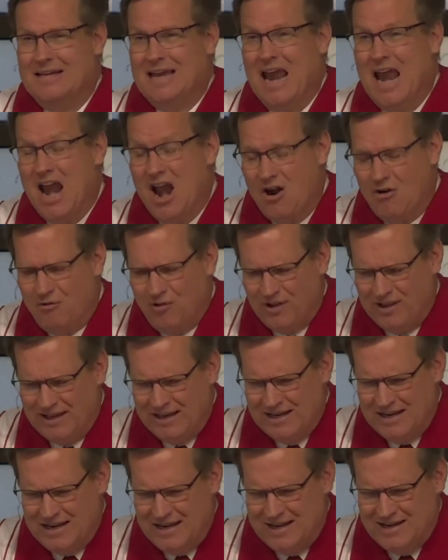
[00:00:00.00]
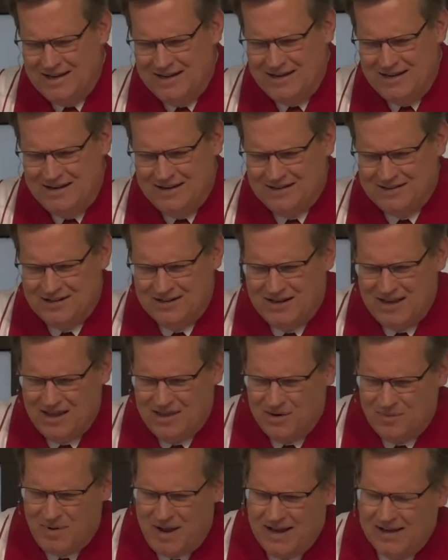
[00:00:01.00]
carefully knitted
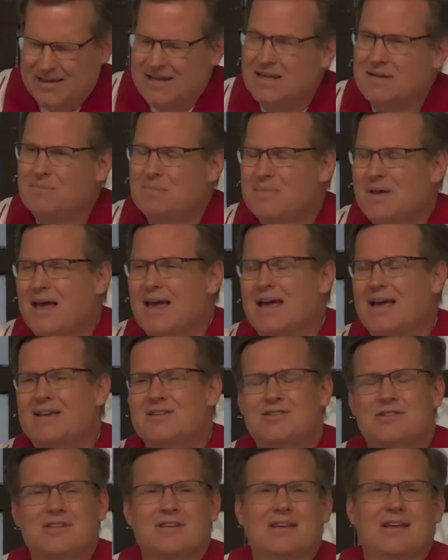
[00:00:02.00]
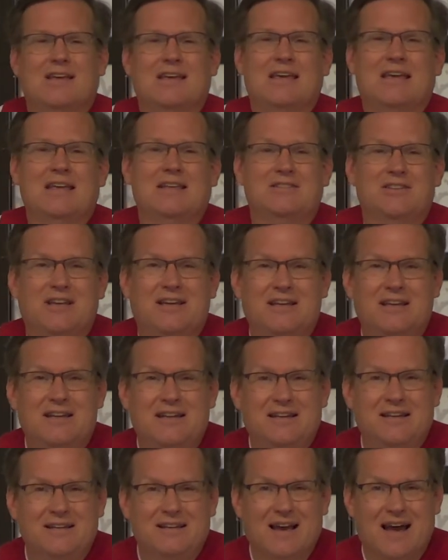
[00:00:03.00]
together by him as he
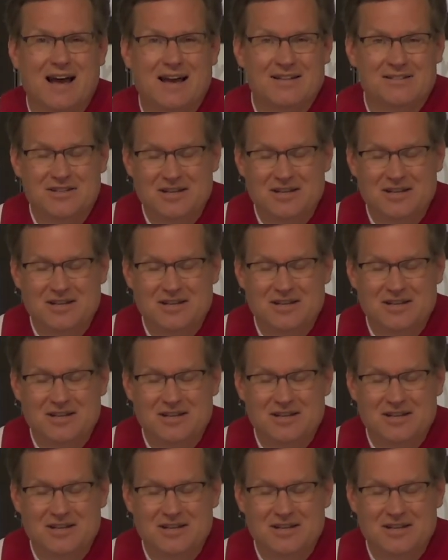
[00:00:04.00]
did, God